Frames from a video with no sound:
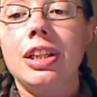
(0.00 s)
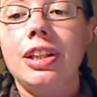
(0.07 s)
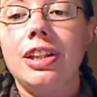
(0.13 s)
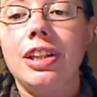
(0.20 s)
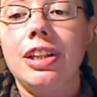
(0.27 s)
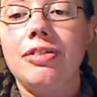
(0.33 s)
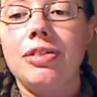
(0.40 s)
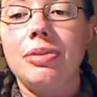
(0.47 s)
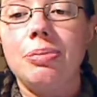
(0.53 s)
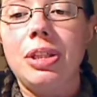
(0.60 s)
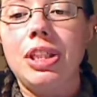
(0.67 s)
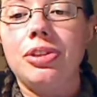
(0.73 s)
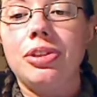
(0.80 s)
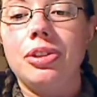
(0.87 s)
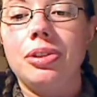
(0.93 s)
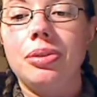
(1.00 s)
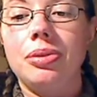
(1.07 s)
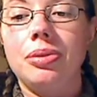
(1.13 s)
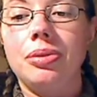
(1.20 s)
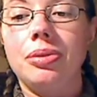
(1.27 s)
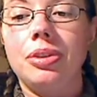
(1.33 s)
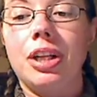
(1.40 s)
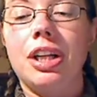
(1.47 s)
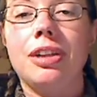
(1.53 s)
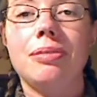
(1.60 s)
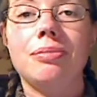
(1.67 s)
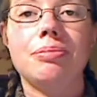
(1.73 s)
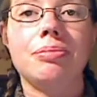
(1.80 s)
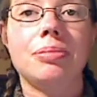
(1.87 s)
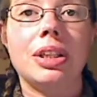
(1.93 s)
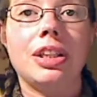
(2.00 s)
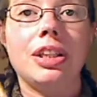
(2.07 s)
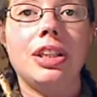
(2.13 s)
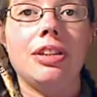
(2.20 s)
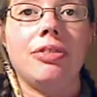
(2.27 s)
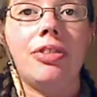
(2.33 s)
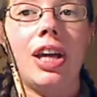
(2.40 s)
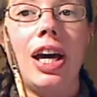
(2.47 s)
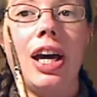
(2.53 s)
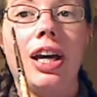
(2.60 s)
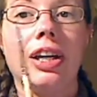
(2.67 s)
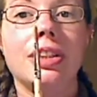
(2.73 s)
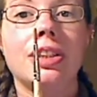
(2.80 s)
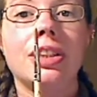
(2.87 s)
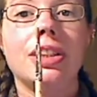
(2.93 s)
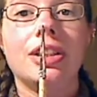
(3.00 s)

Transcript: leaves me to believe that